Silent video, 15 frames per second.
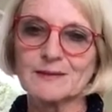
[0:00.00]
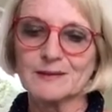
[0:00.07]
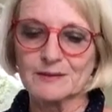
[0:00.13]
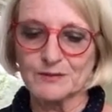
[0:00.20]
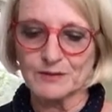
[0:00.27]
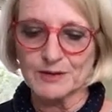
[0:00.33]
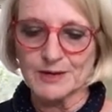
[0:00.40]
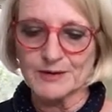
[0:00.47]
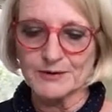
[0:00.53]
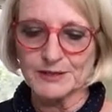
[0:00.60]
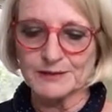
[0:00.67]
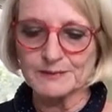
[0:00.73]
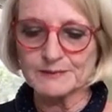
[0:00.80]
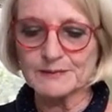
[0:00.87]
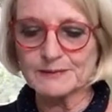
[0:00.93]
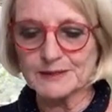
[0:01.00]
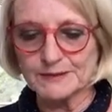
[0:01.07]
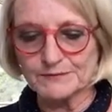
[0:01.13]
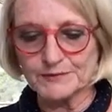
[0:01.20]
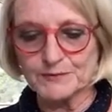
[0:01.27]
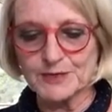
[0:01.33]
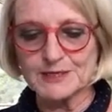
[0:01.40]
inquiry,
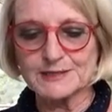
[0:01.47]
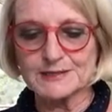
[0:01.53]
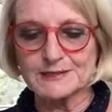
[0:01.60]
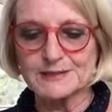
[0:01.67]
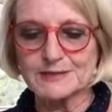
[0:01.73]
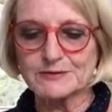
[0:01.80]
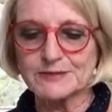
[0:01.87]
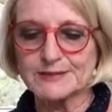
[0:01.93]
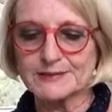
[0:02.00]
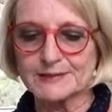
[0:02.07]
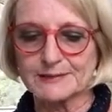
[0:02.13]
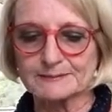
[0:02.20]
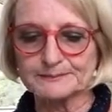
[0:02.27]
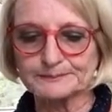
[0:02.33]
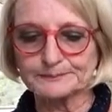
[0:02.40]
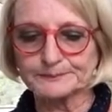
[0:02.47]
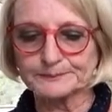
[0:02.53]
information literacy.